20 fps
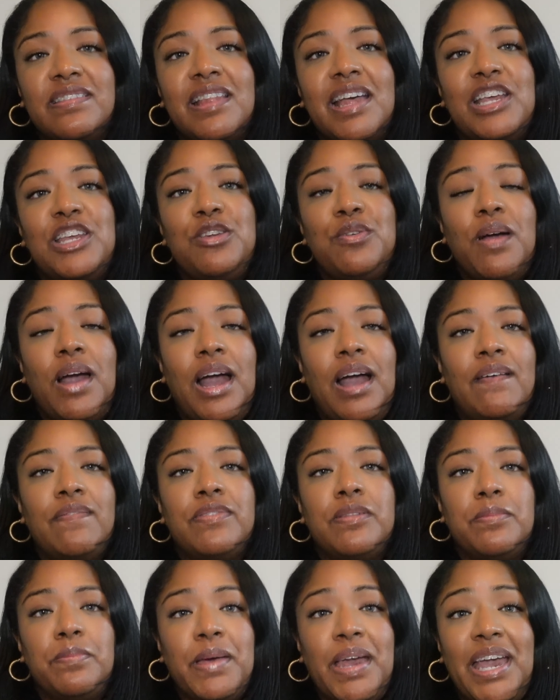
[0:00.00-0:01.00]
that you have
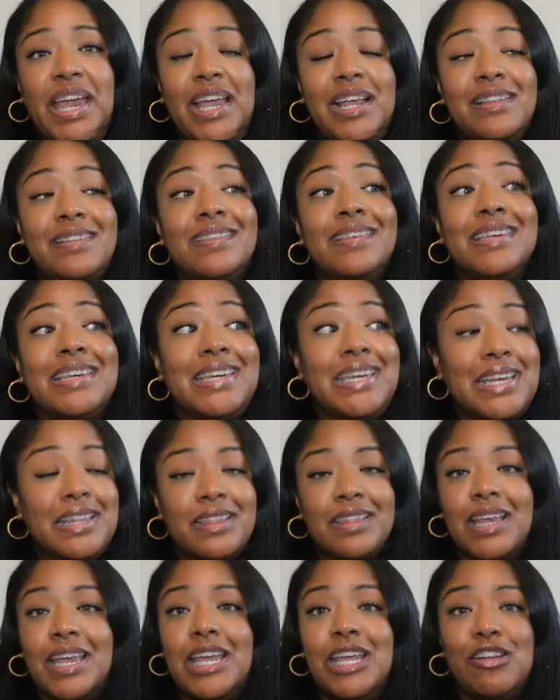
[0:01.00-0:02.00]
to pay to get
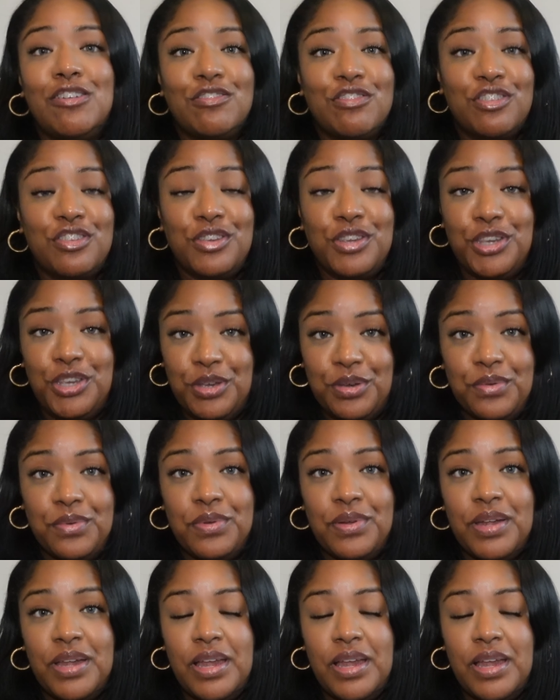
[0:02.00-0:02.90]
the hair to you.